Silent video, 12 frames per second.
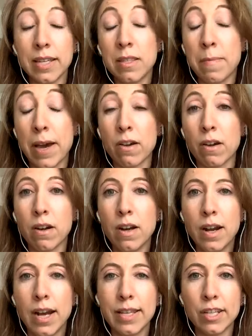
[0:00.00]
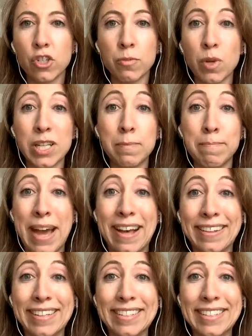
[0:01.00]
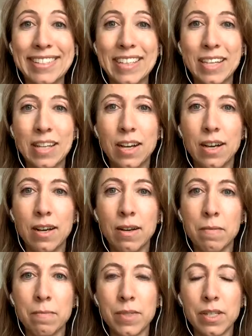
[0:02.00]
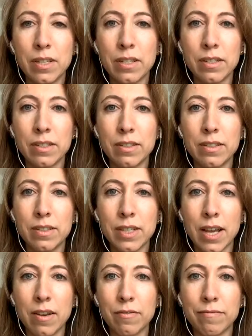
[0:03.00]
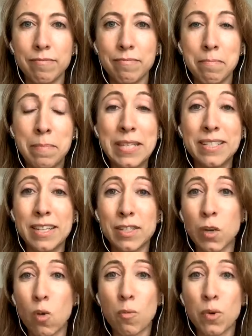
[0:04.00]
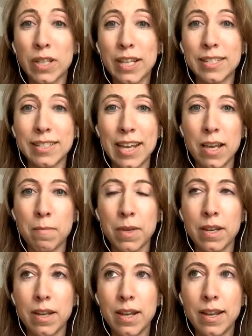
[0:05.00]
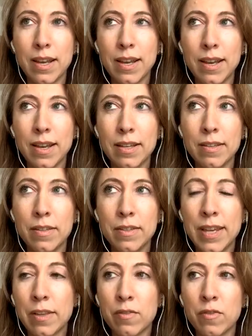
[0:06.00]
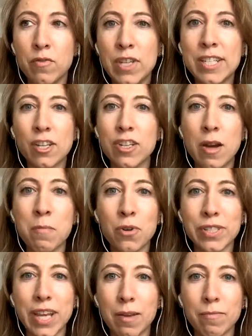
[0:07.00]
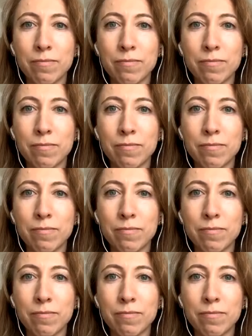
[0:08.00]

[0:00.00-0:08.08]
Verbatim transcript: better i think it just brings balance um, to to kind of business and corporate landscape. And yeah, it's a numbers game.